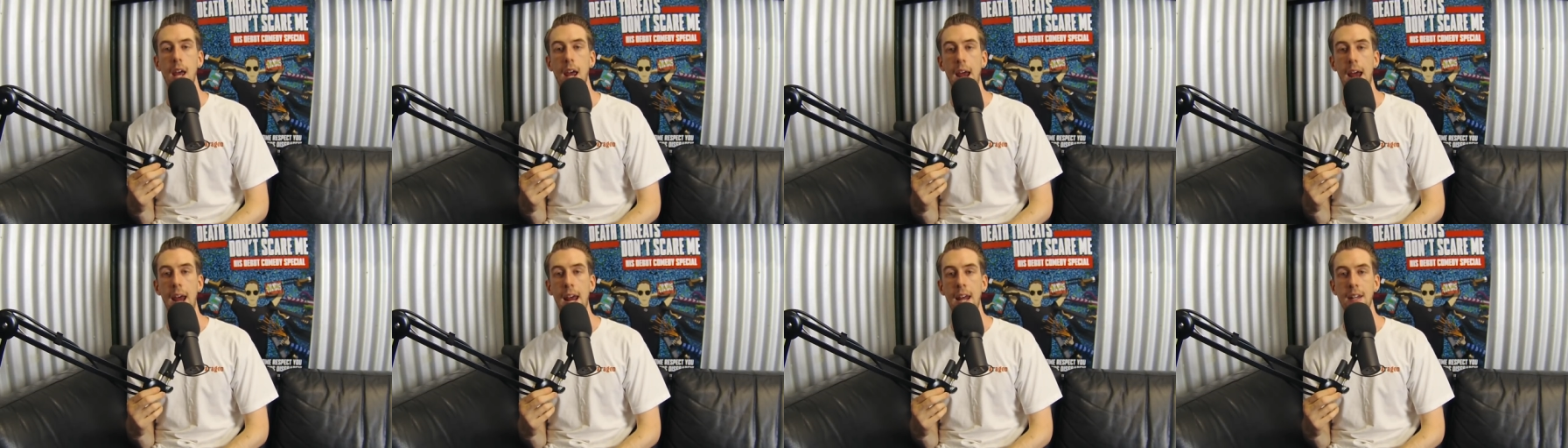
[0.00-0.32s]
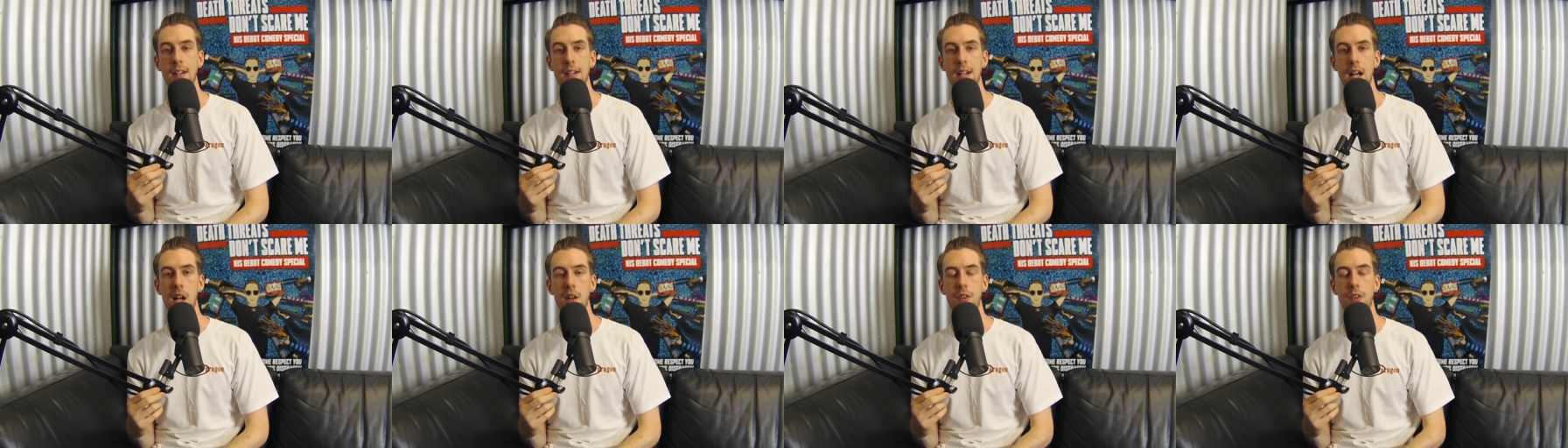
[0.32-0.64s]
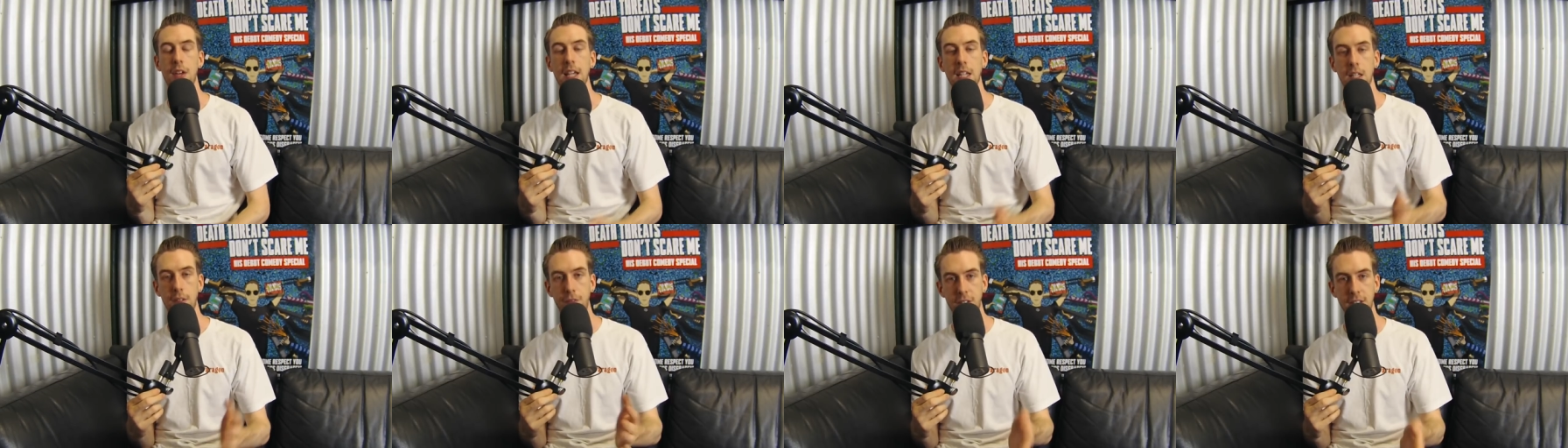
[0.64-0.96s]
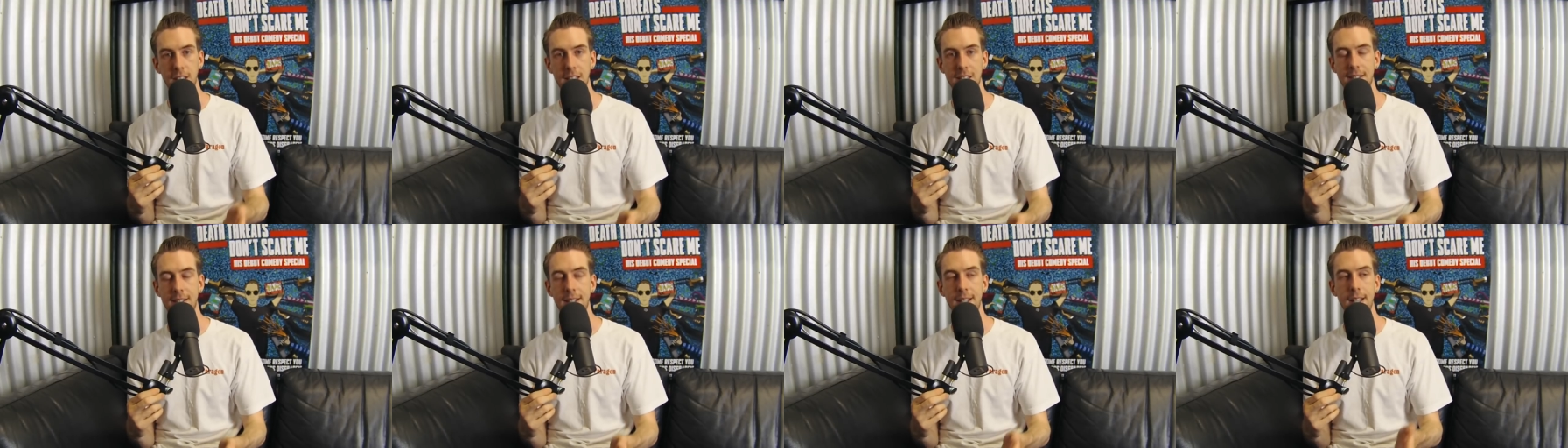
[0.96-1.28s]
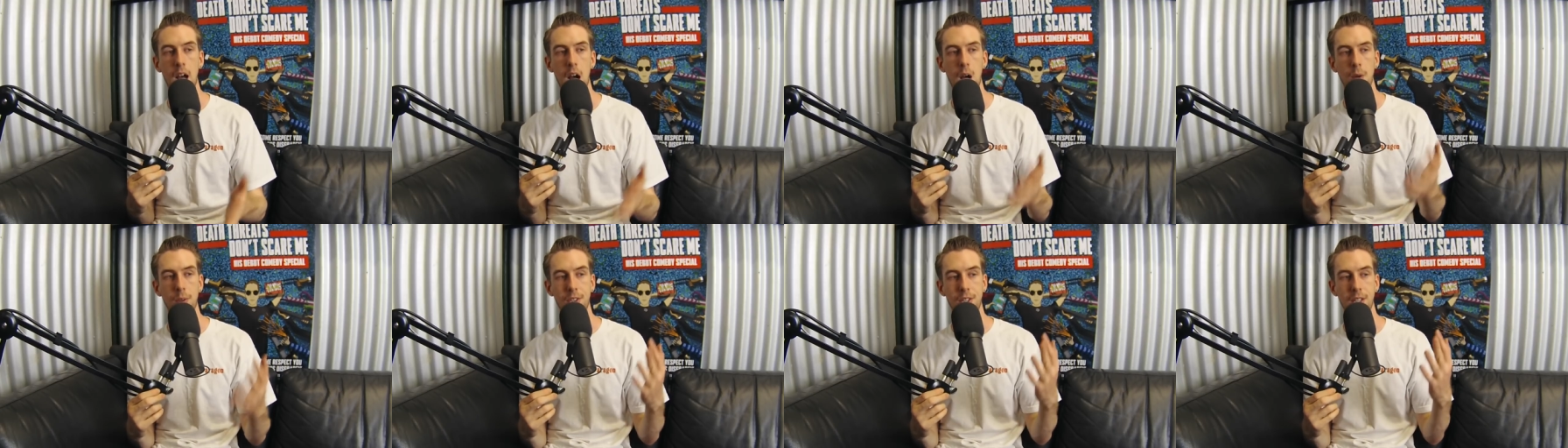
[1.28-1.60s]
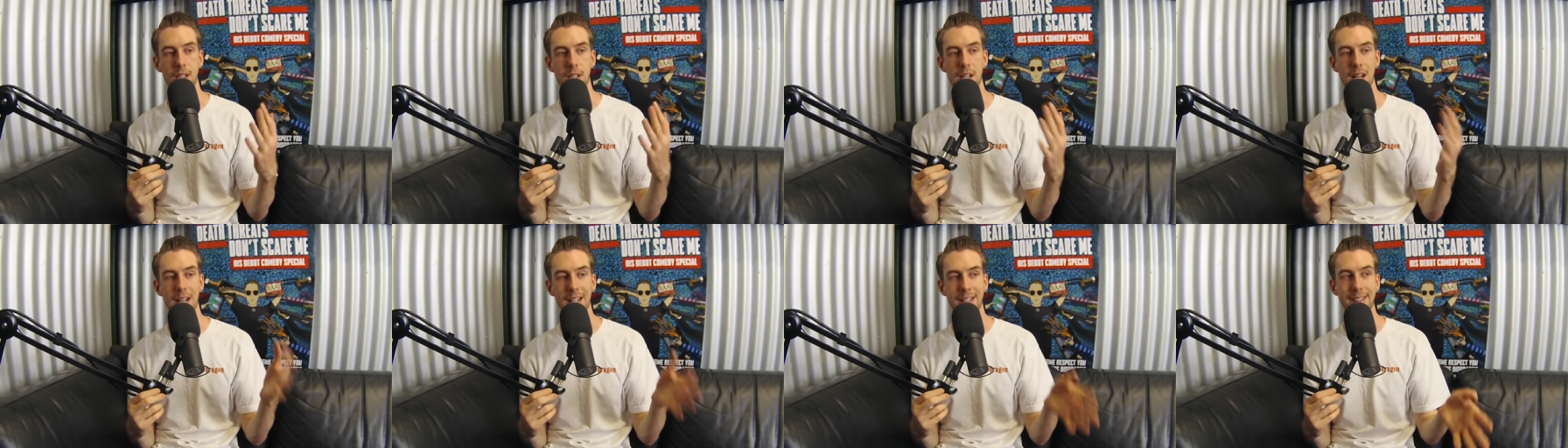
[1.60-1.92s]
And uh, thank you for listening. I'll
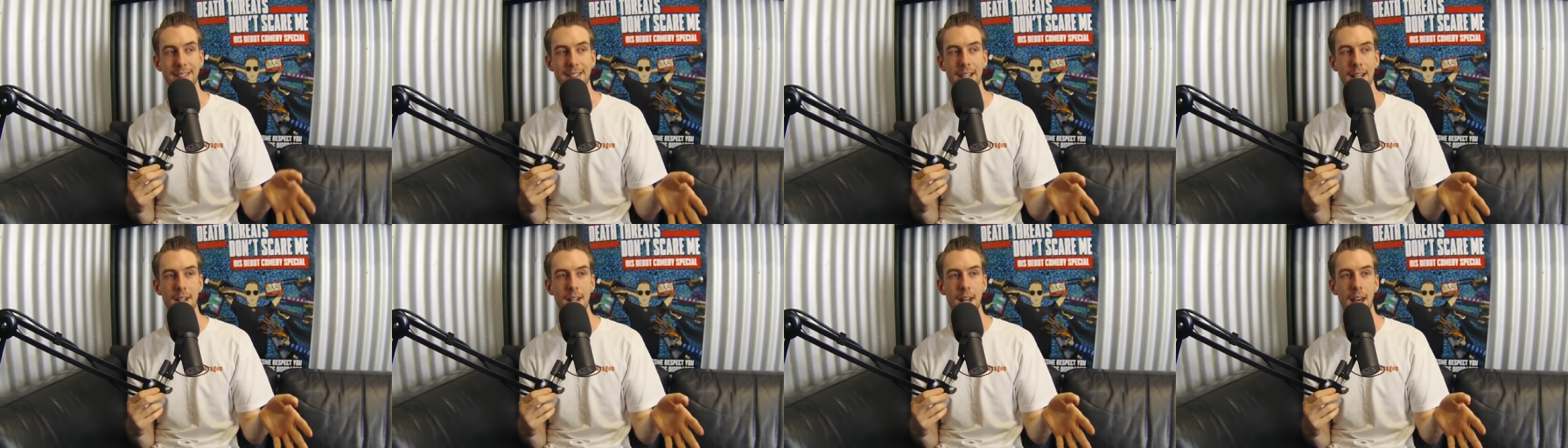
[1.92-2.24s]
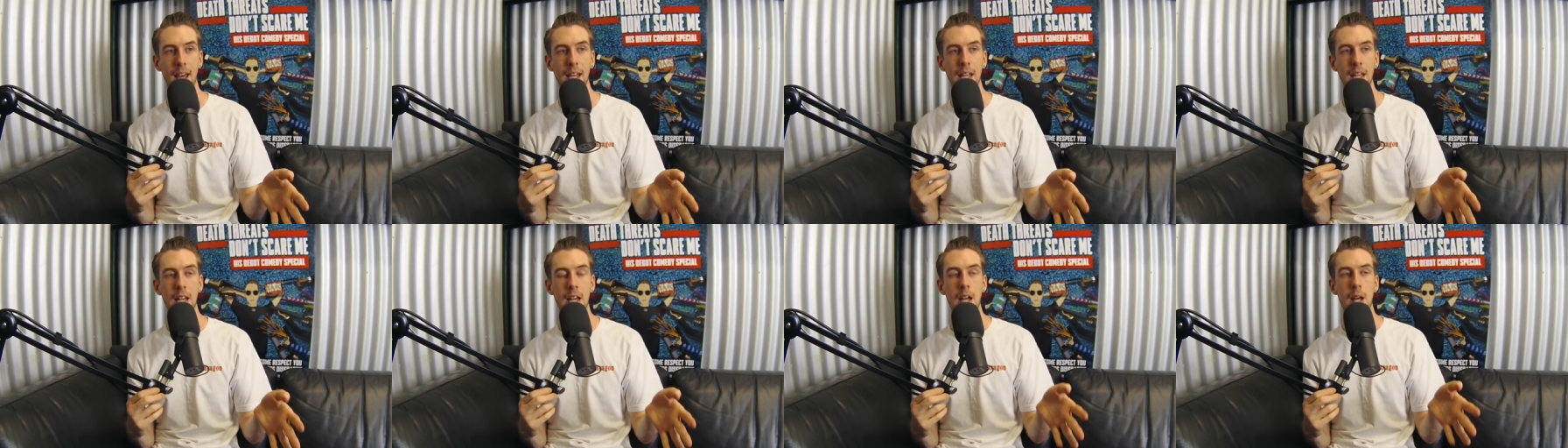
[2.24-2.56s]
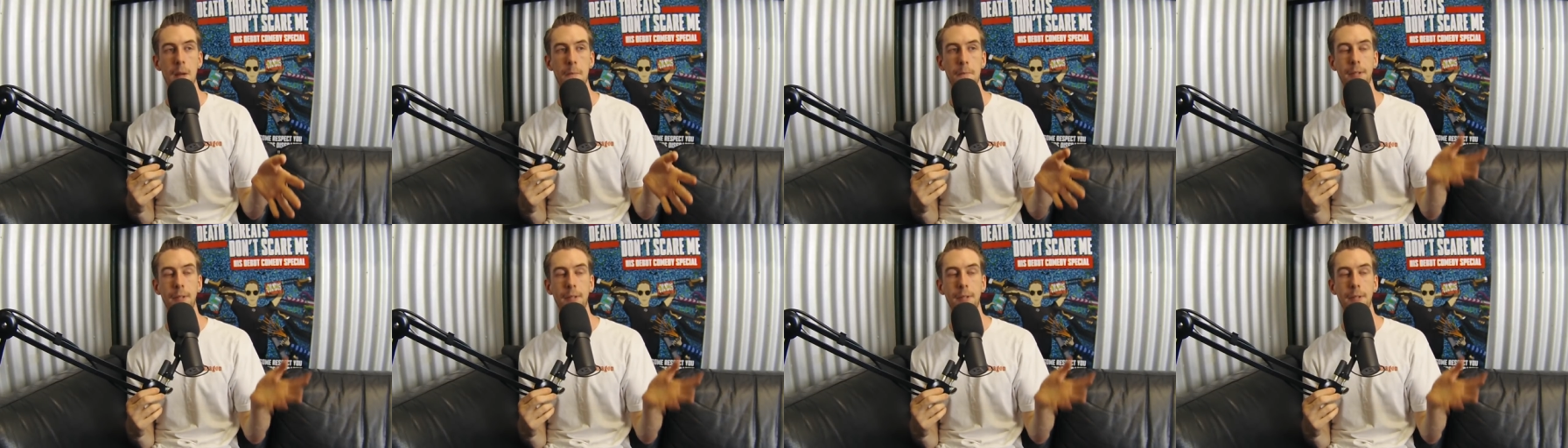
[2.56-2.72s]
see you next Sunday.